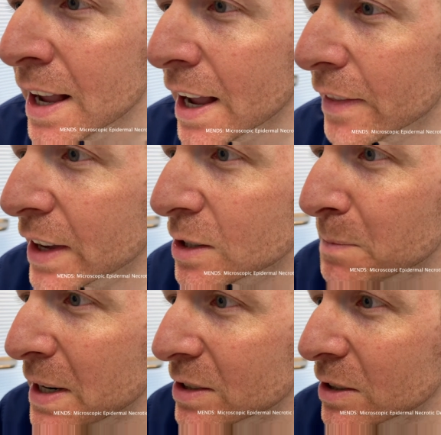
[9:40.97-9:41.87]
And that's
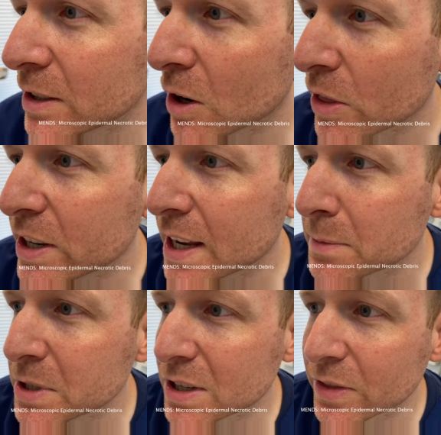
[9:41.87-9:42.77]
basically all the
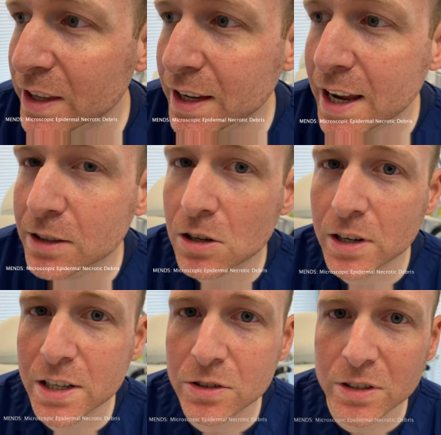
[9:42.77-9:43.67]
damage that the Halo
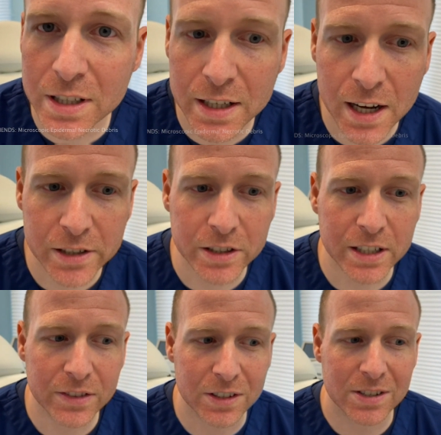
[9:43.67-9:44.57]
laser did
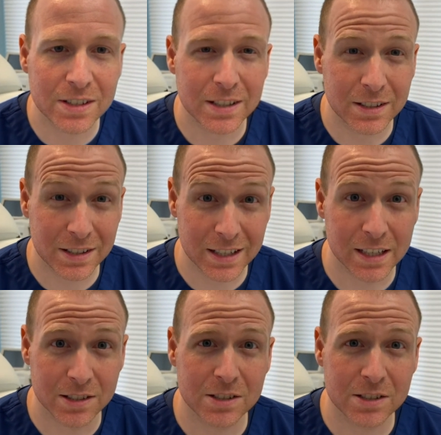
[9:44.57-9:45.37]
underneath the skin,